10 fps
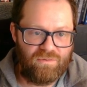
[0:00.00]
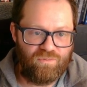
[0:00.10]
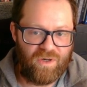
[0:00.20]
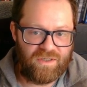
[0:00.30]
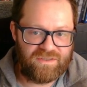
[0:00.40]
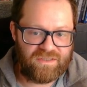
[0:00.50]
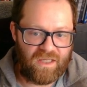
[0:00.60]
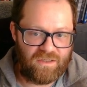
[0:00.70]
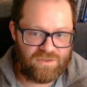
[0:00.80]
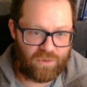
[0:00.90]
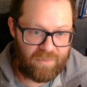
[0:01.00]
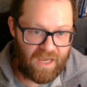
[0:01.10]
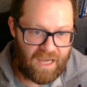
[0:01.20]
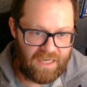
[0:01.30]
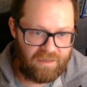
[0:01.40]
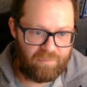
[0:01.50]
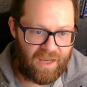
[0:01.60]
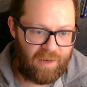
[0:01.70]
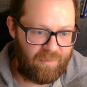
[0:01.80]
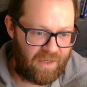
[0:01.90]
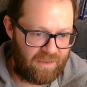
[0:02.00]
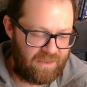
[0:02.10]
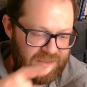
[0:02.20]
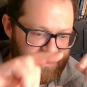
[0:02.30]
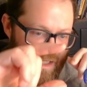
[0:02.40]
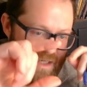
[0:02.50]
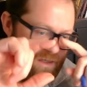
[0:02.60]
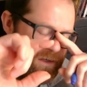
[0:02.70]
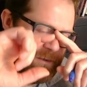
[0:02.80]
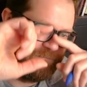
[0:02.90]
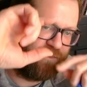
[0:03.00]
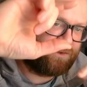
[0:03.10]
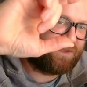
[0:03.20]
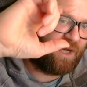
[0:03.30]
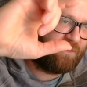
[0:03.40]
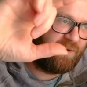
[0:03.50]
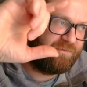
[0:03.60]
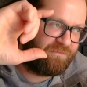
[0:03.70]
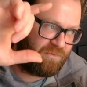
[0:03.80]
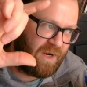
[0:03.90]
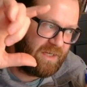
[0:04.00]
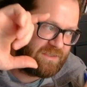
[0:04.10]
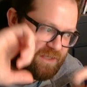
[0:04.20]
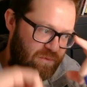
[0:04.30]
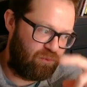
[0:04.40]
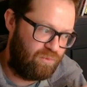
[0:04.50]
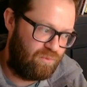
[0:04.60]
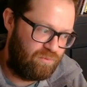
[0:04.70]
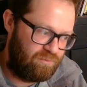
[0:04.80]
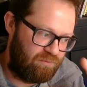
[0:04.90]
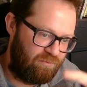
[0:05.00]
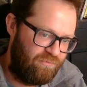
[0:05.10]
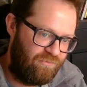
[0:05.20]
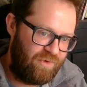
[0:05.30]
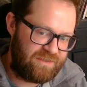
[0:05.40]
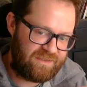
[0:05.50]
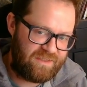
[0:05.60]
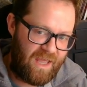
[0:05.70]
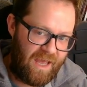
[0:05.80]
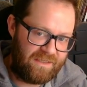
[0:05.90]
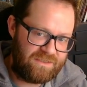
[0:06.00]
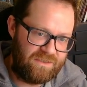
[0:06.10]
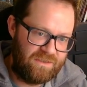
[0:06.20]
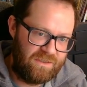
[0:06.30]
where it's like, so behind in payment is like, there's going to be a phrase that fits that.